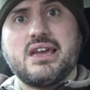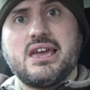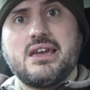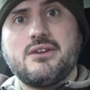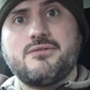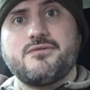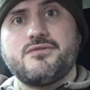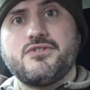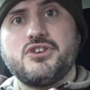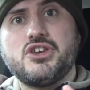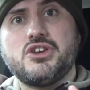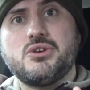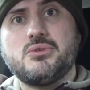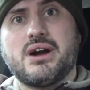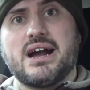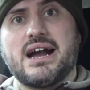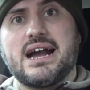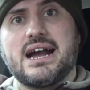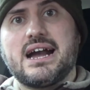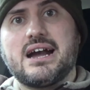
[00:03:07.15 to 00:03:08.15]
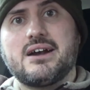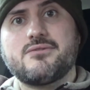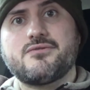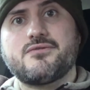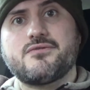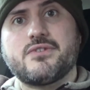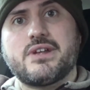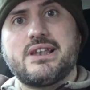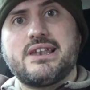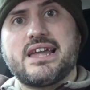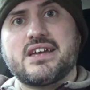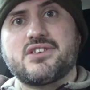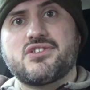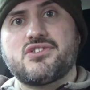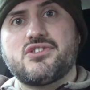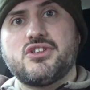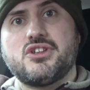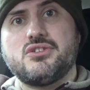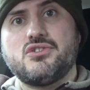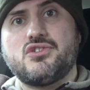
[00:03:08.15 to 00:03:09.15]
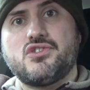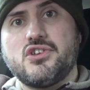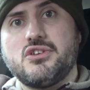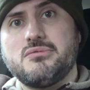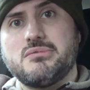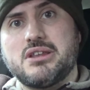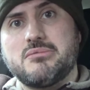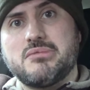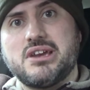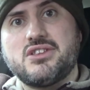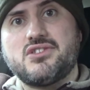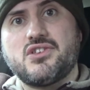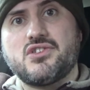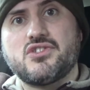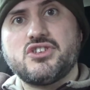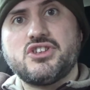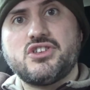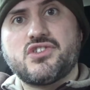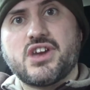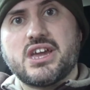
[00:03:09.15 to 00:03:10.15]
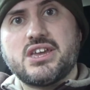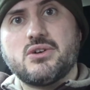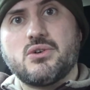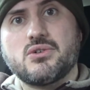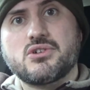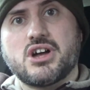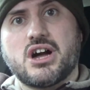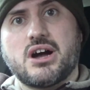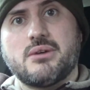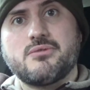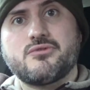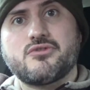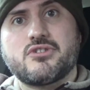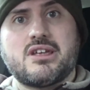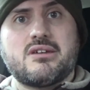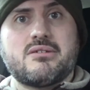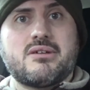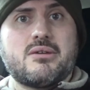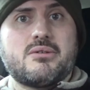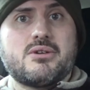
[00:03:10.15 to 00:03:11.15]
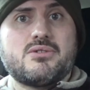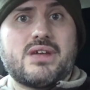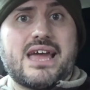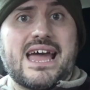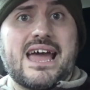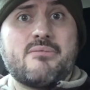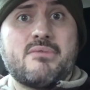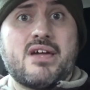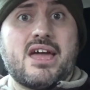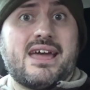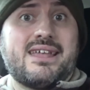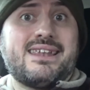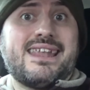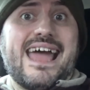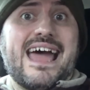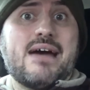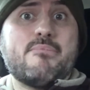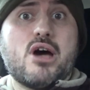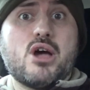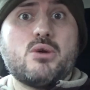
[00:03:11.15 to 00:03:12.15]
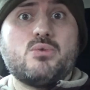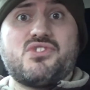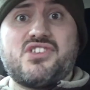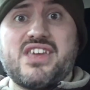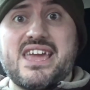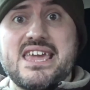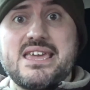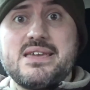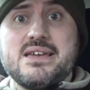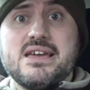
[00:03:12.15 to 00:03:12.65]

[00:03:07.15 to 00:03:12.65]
If you have less than 2 millimetres and you take your car in for an MOT,